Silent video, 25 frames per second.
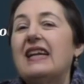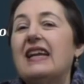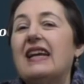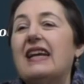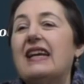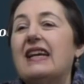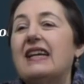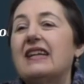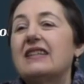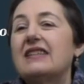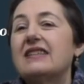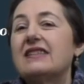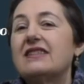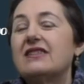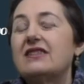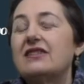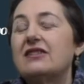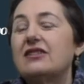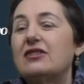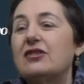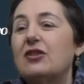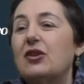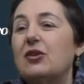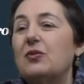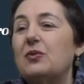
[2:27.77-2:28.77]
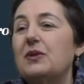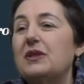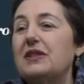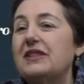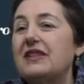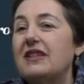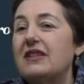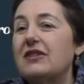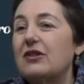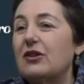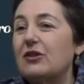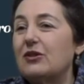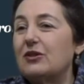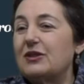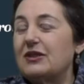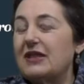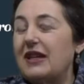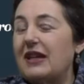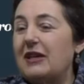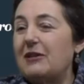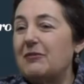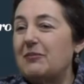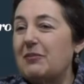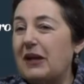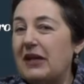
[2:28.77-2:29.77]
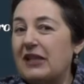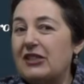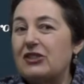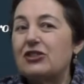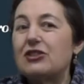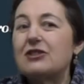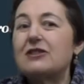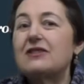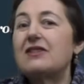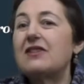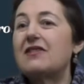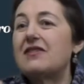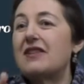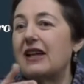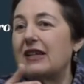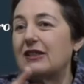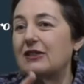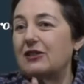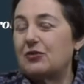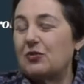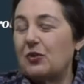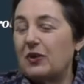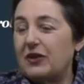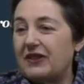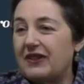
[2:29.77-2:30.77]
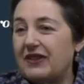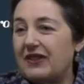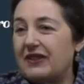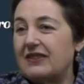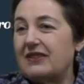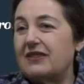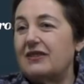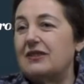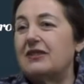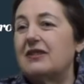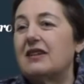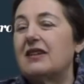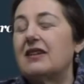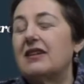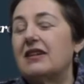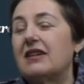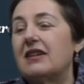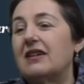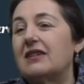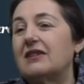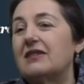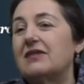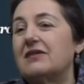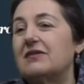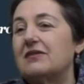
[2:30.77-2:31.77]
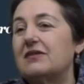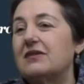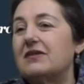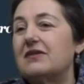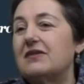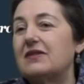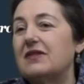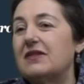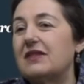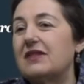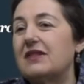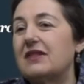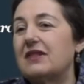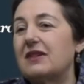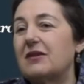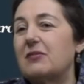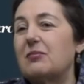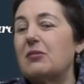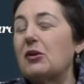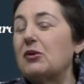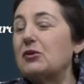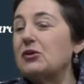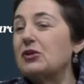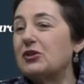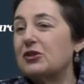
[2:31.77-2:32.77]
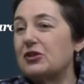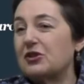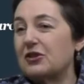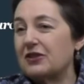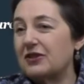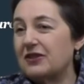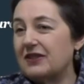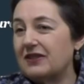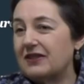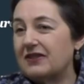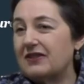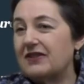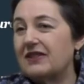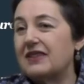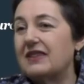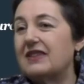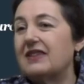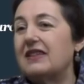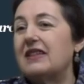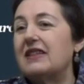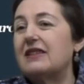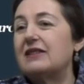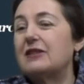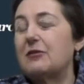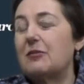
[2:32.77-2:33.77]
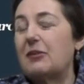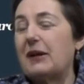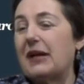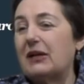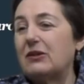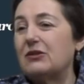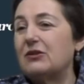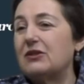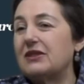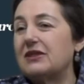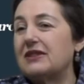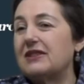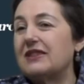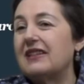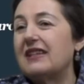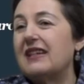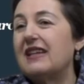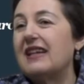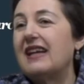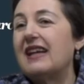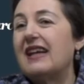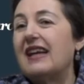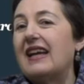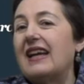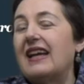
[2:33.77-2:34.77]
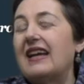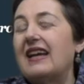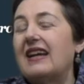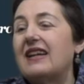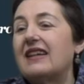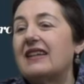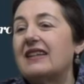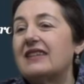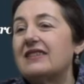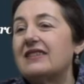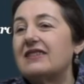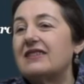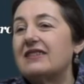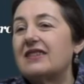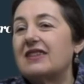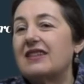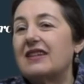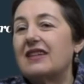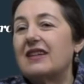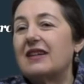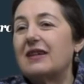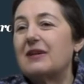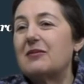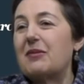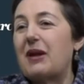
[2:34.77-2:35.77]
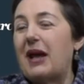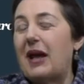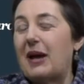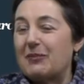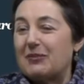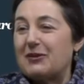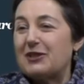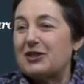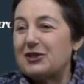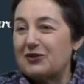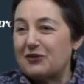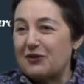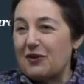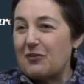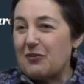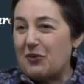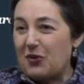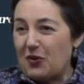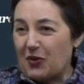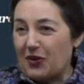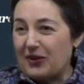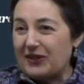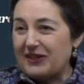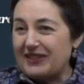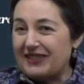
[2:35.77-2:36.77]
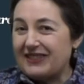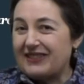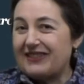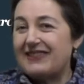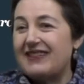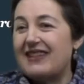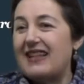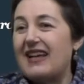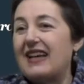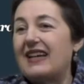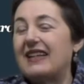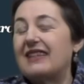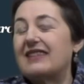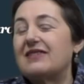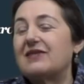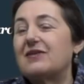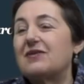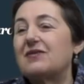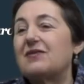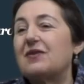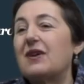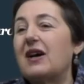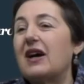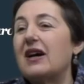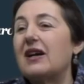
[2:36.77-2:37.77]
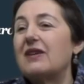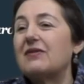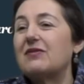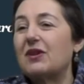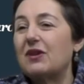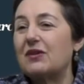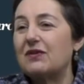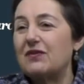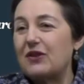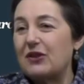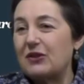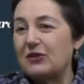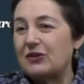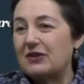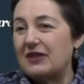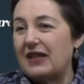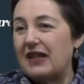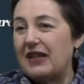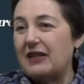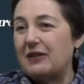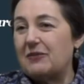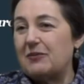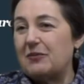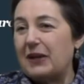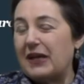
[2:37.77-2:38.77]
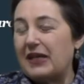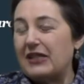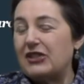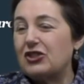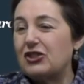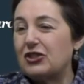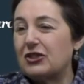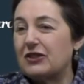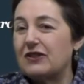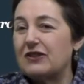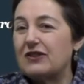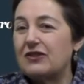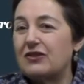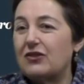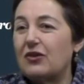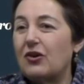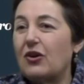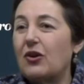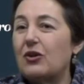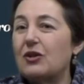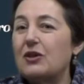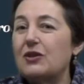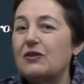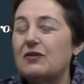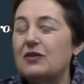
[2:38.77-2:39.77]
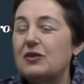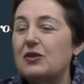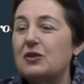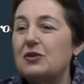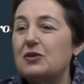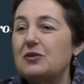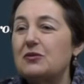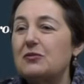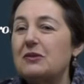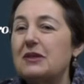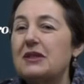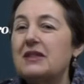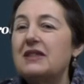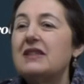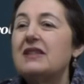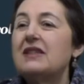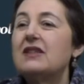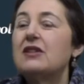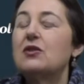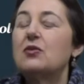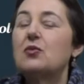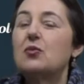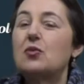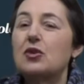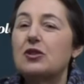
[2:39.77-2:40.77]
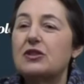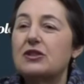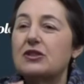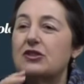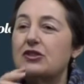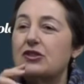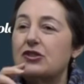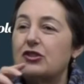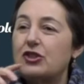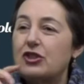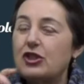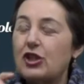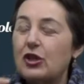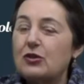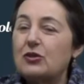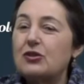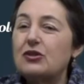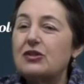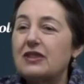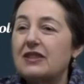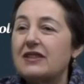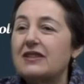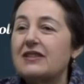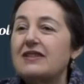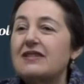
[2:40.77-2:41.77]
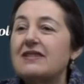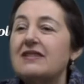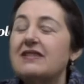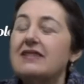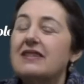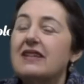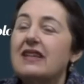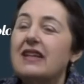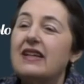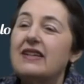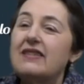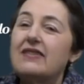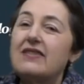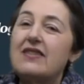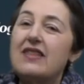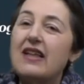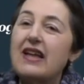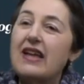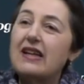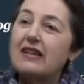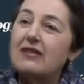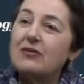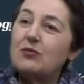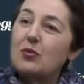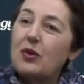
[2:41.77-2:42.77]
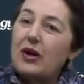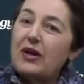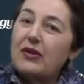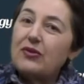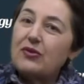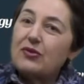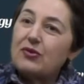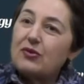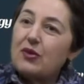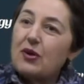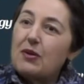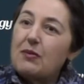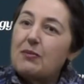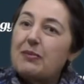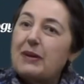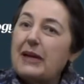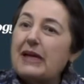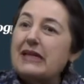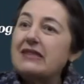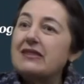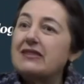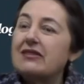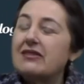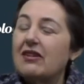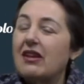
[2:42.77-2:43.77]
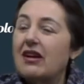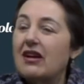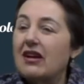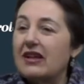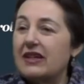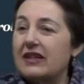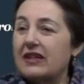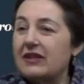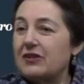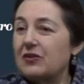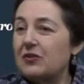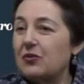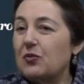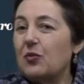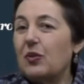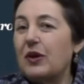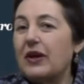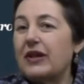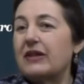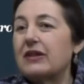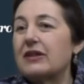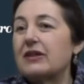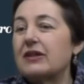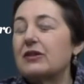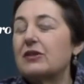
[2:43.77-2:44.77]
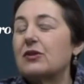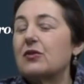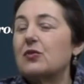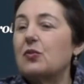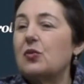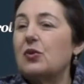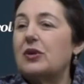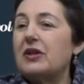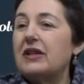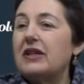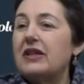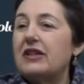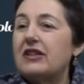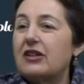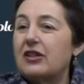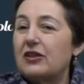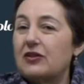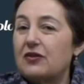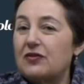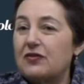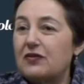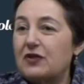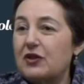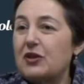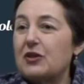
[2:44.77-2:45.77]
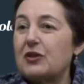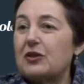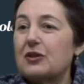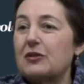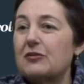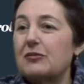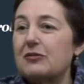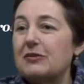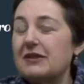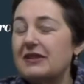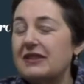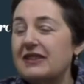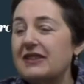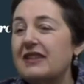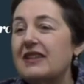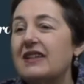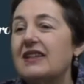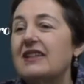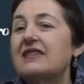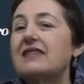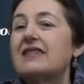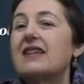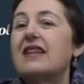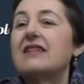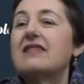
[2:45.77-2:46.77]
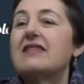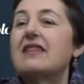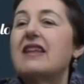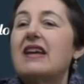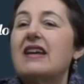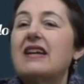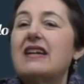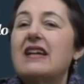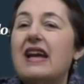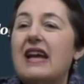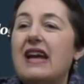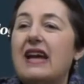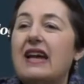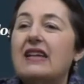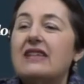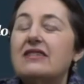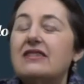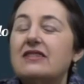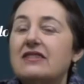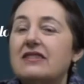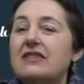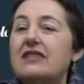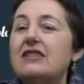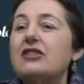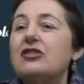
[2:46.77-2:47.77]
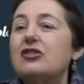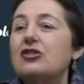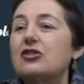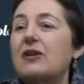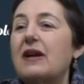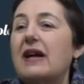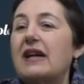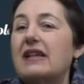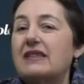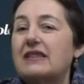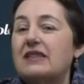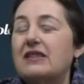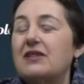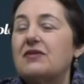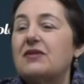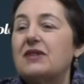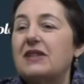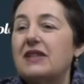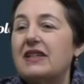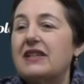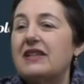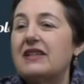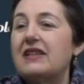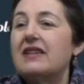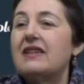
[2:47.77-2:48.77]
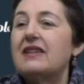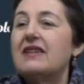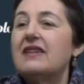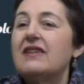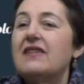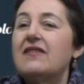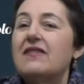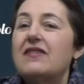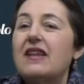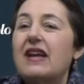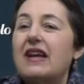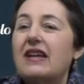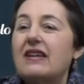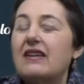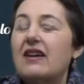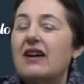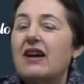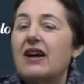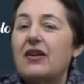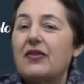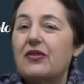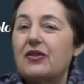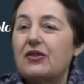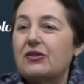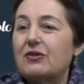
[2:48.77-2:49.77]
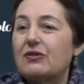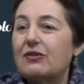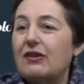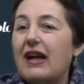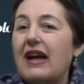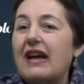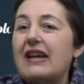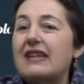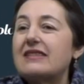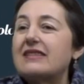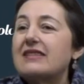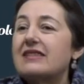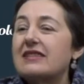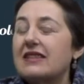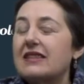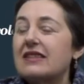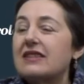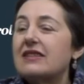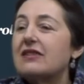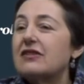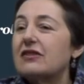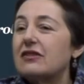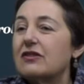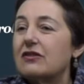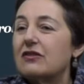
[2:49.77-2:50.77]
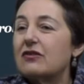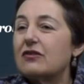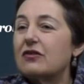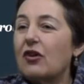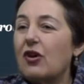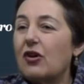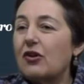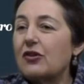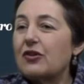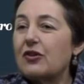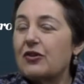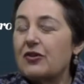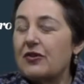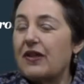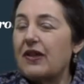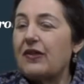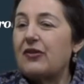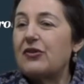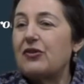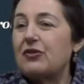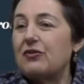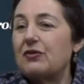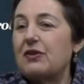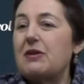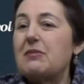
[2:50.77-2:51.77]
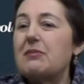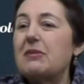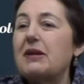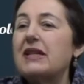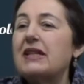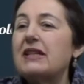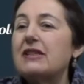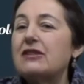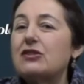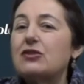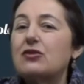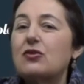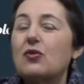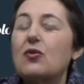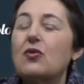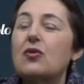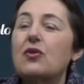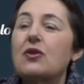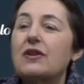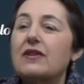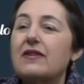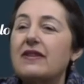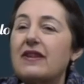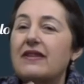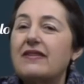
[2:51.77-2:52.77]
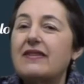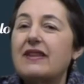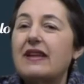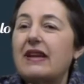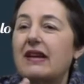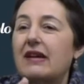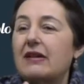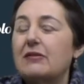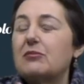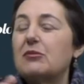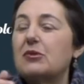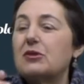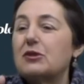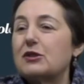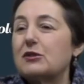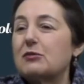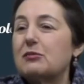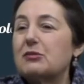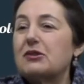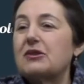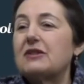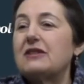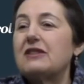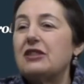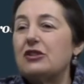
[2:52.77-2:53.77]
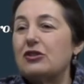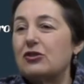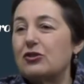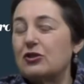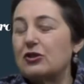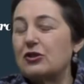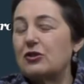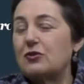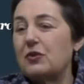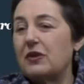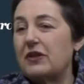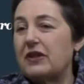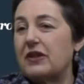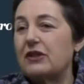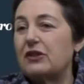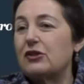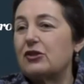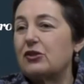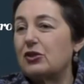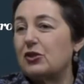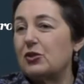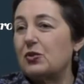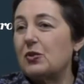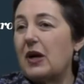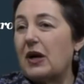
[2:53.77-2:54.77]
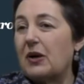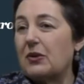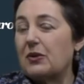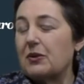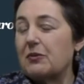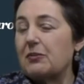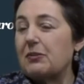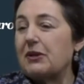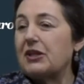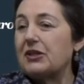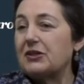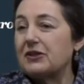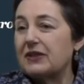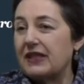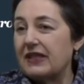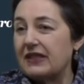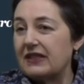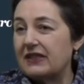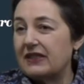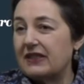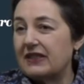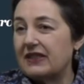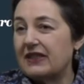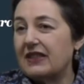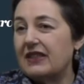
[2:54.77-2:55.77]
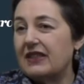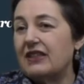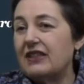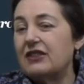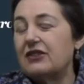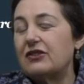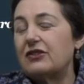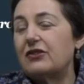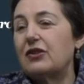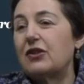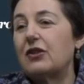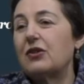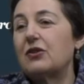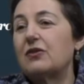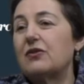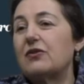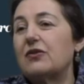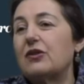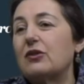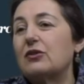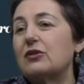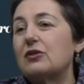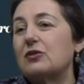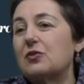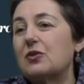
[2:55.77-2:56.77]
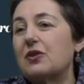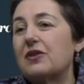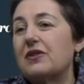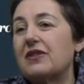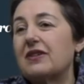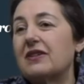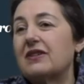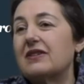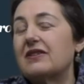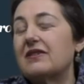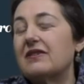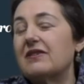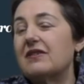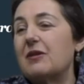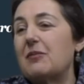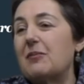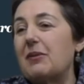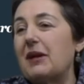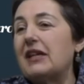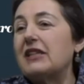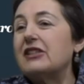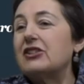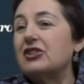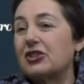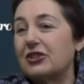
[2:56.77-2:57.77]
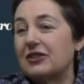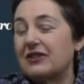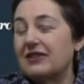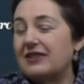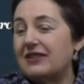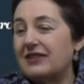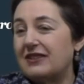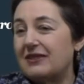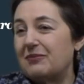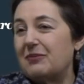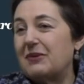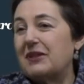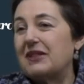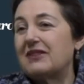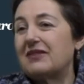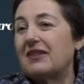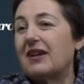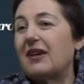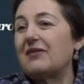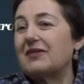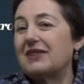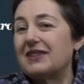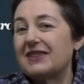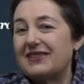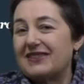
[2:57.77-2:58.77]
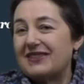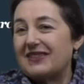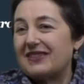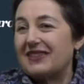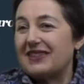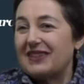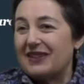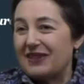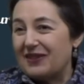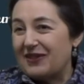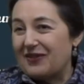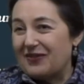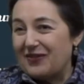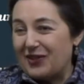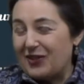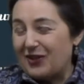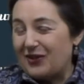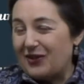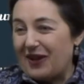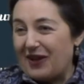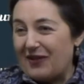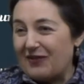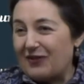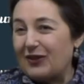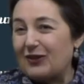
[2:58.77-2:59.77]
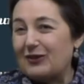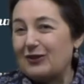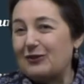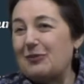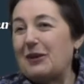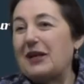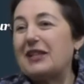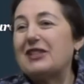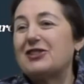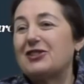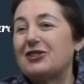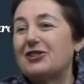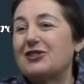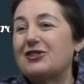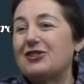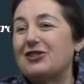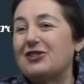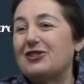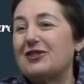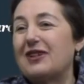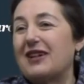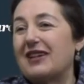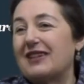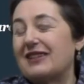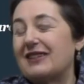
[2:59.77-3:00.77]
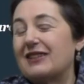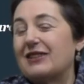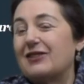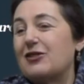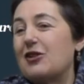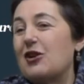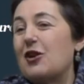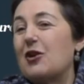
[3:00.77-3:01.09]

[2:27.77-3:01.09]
And so we did those 8 patients, and that's what this poster is about. And I am happy to report that 5 of those 8 patients, all of whom were chosen and then went through a baseline where we confirmed that they had seizure activity that either lasted longer than 3 minutes or that they had multiple seizures within a 2-hour period. So those were the patients, because obviously if you don't have those patients, you're not going to